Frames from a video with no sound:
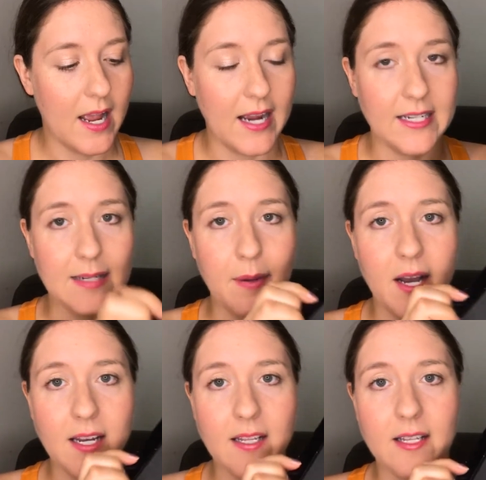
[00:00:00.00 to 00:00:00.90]
I
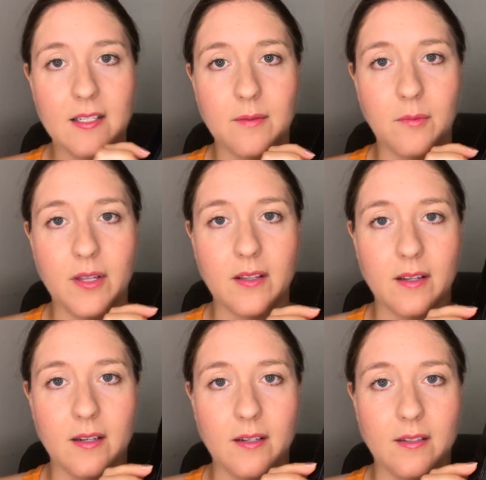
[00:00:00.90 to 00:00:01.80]
depotted this
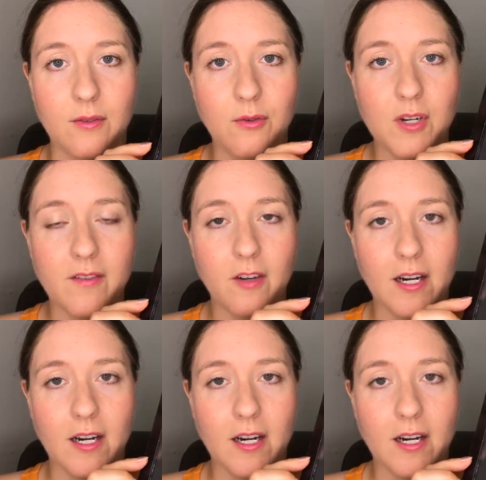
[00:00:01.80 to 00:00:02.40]
with a screwdriver